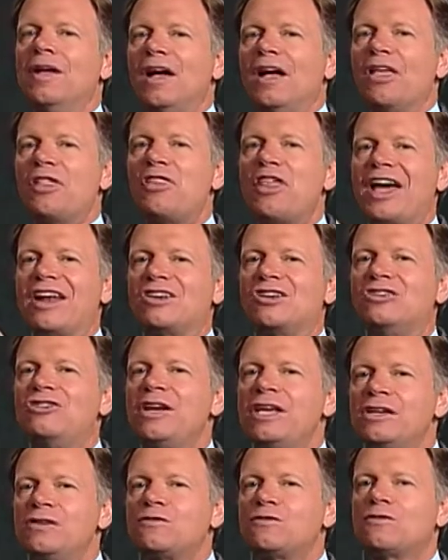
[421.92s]
that
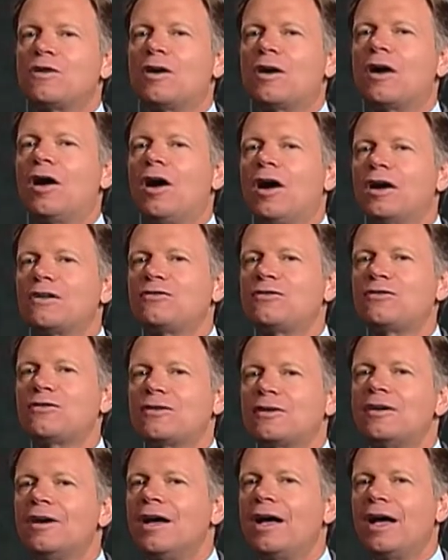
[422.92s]
links our hearts to
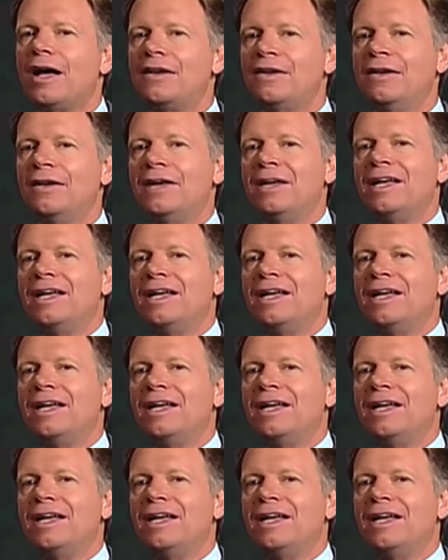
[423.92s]
God